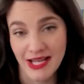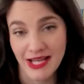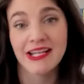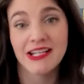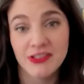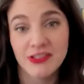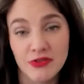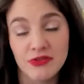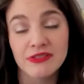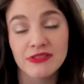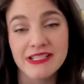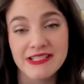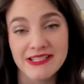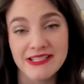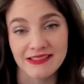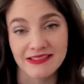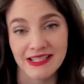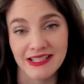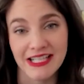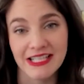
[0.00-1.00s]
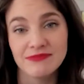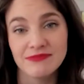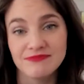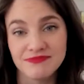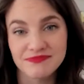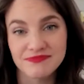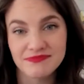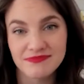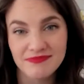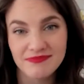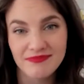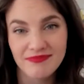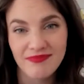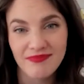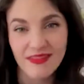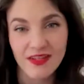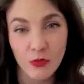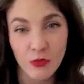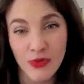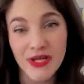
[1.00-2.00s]
And increasingly,
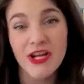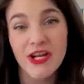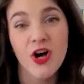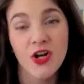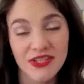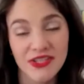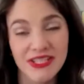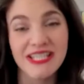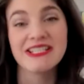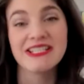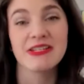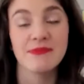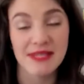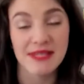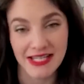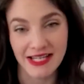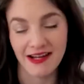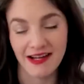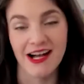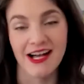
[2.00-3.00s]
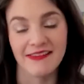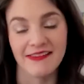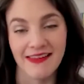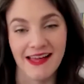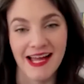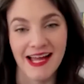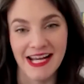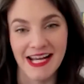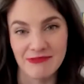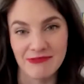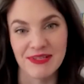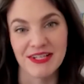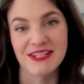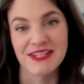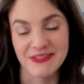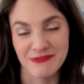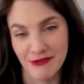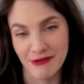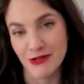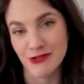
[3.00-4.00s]
we all need to be online
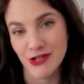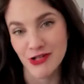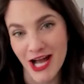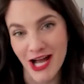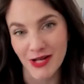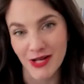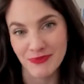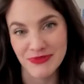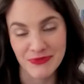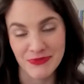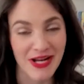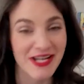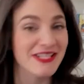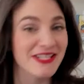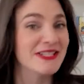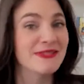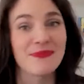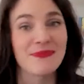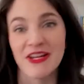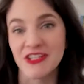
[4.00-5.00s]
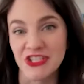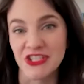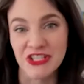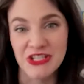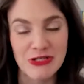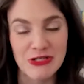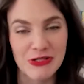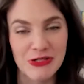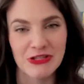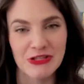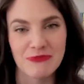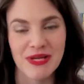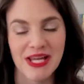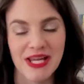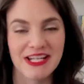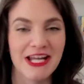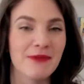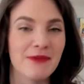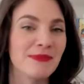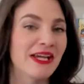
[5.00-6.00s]
because of our jobs, right? Especially during the
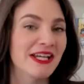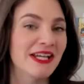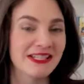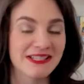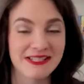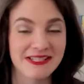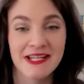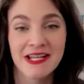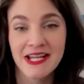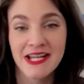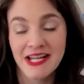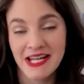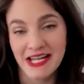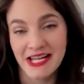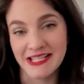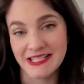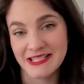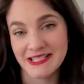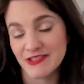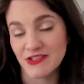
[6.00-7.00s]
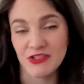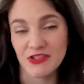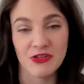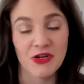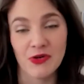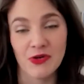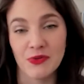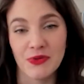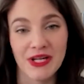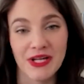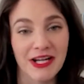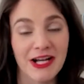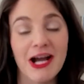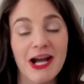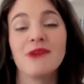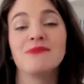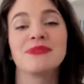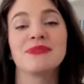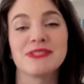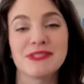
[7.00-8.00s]
pandemic. It's
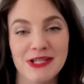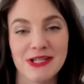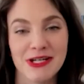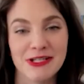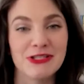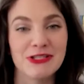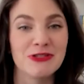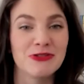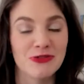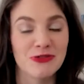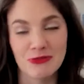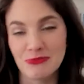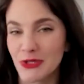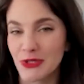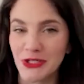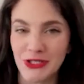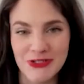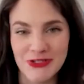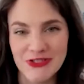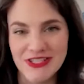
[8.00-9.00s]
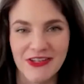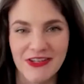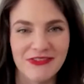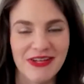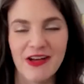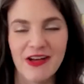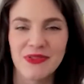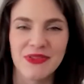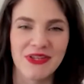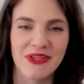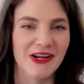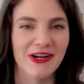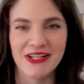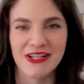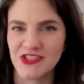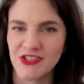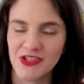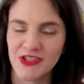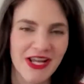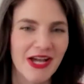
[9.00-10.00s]
incumbent on you to put yourself out there
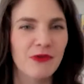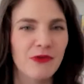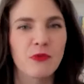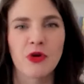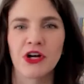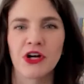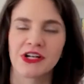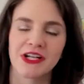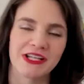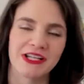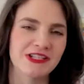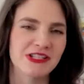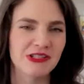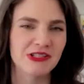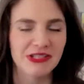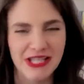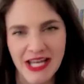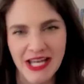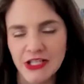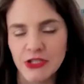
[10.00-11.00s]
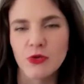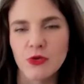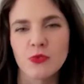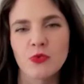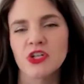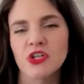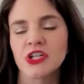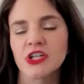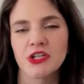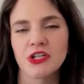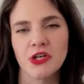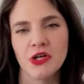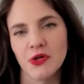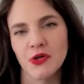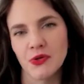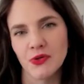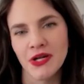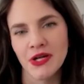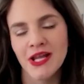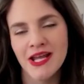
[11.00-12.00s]
and to network and to get your work
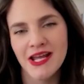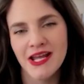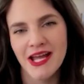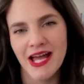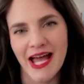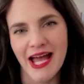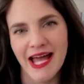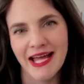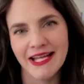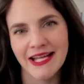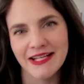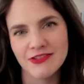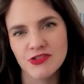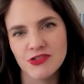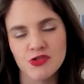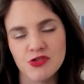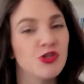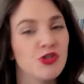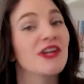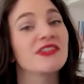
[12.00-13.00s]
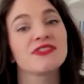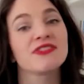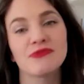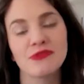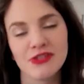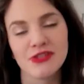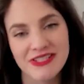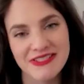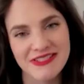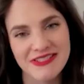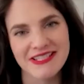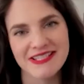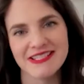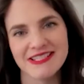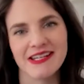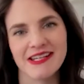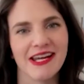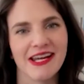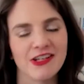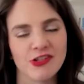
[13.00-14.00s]
known. And just for
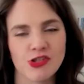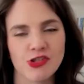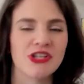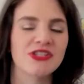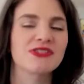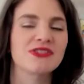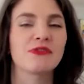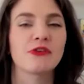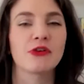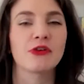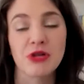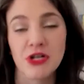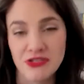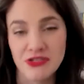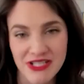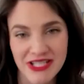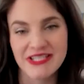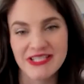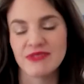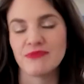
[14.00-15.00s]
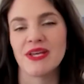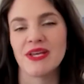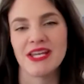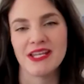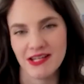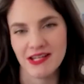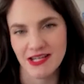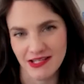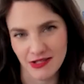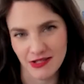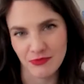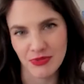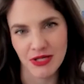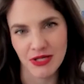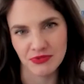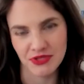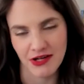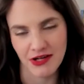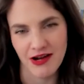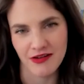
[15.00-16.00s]
existing, just for participating in the
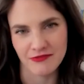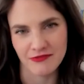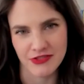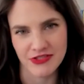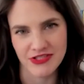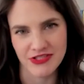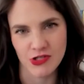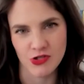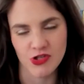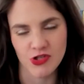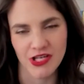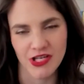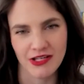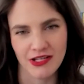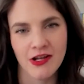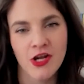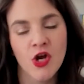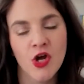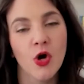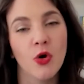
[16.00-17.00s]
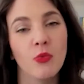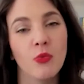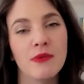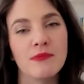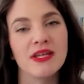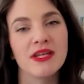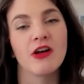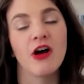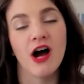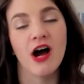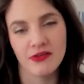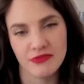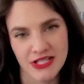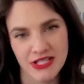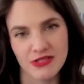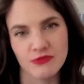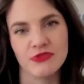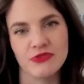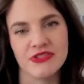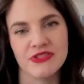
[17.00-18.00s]
public conversation, women
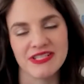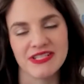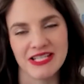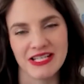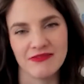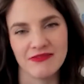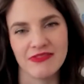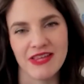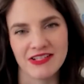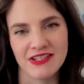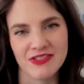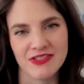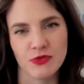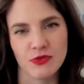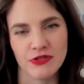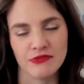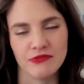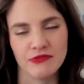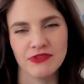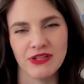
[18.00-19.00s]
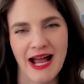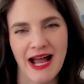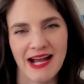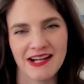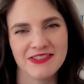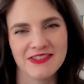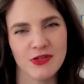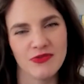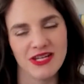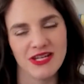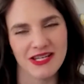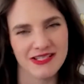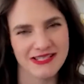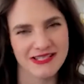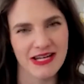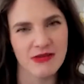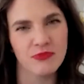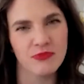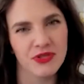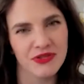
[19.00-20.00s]
often receive that sort of flack. So the
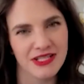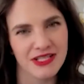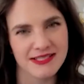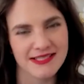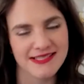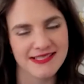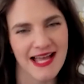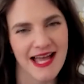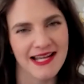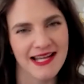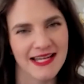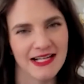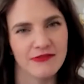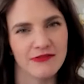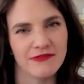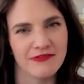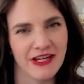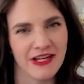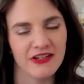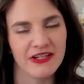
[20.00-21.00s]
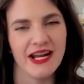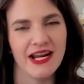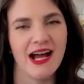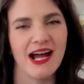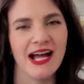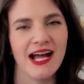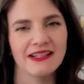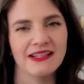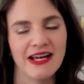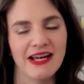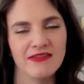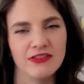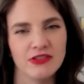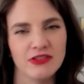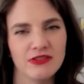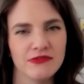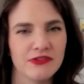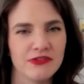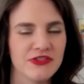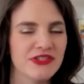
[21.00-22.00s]
example that's set at a very high
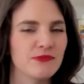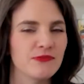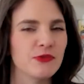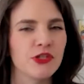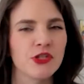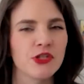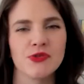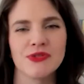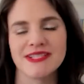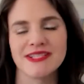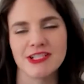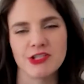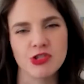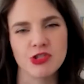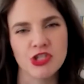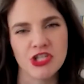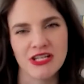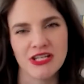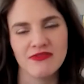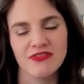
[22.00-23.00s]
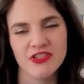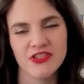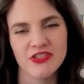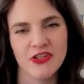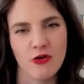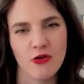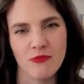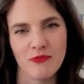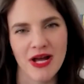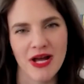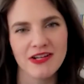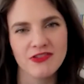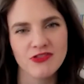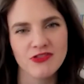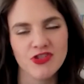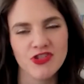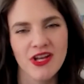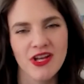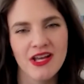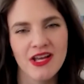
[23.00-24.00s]
level for someone who has achieved so
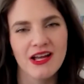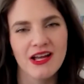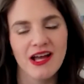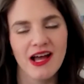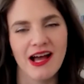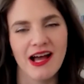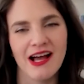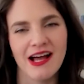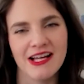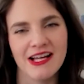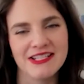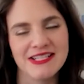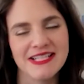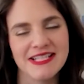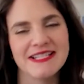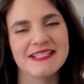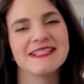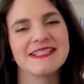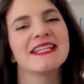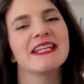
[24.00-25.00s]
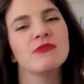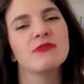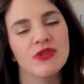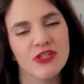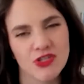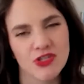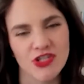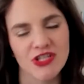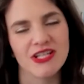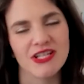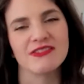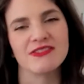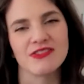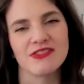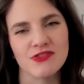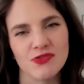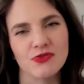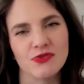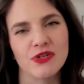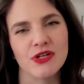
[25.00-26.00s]
much, to see what she has
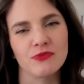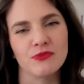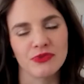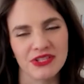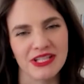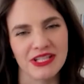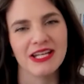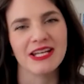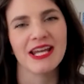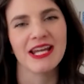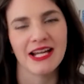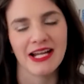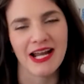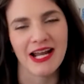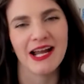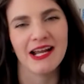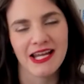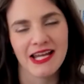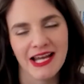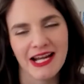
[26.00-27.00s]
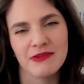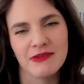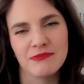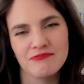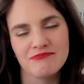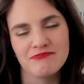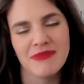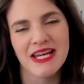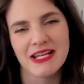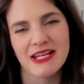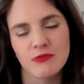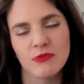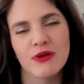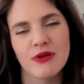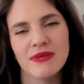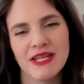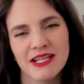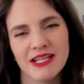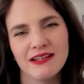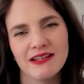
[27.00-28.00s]
endured really can make
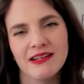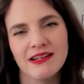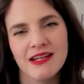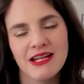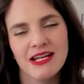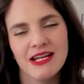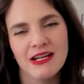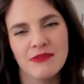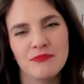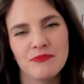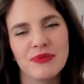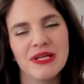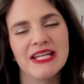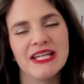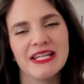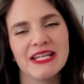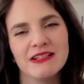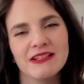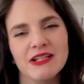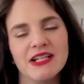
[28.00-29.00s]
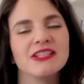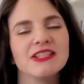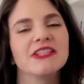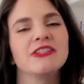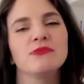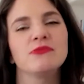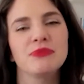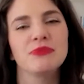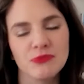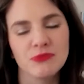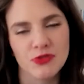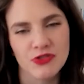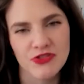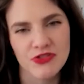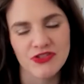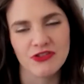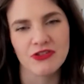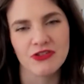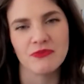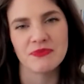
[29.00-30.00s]
women be a little bit more
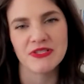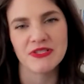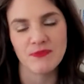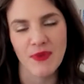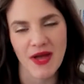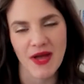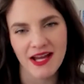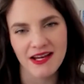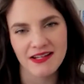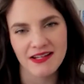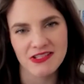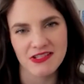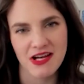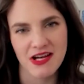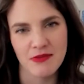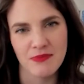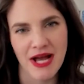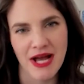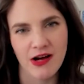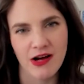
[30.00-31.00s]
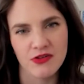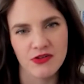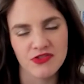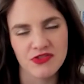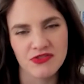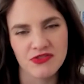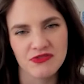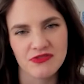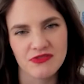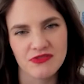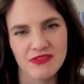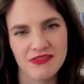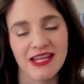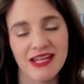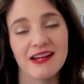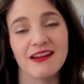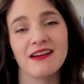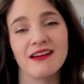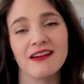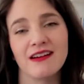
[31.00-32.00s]
circumspect about
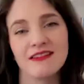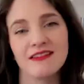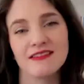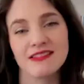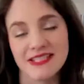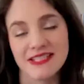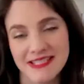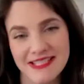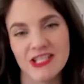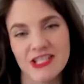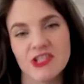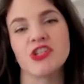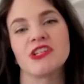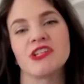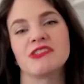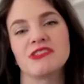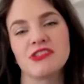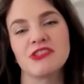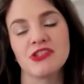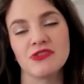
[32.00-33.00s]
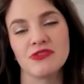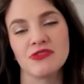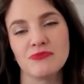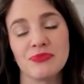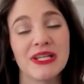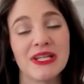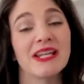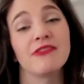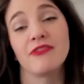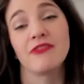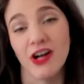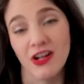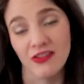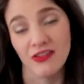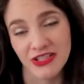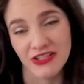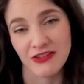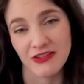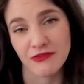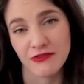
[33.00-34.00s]
their decision to be
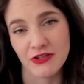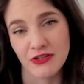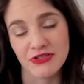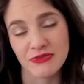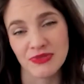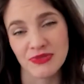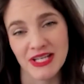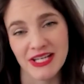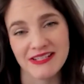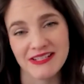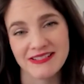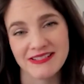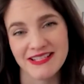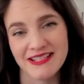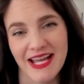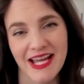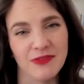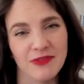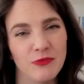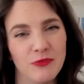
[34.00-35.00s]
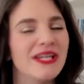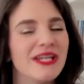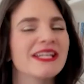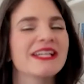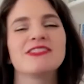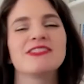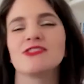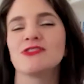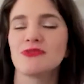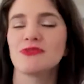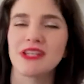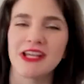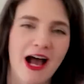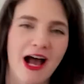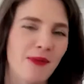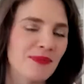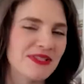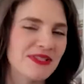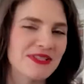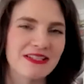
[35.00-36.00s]
involved in the first place. And we need to do the
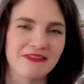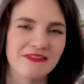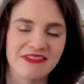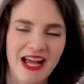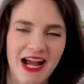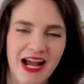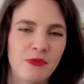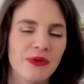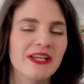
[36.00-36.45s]
opposite of that.